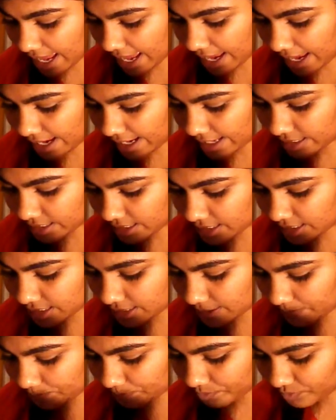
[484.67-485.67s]

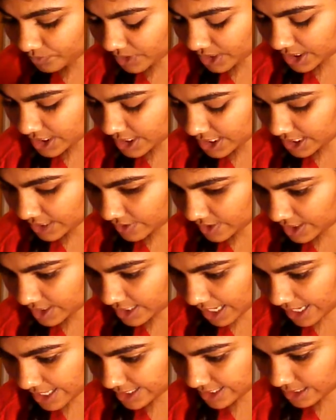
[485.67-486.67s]
And let's see the
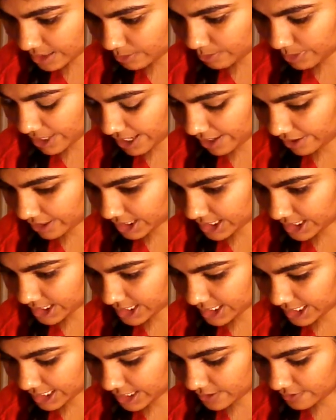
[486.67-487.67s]
size
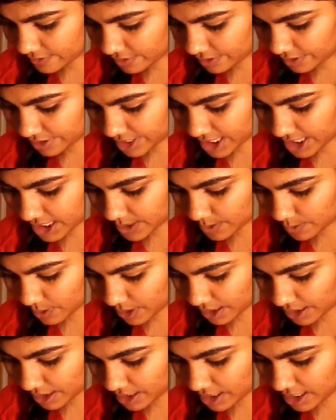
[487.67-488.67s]
comparison for this
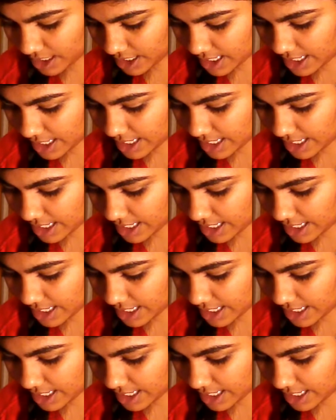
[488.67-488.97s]
one.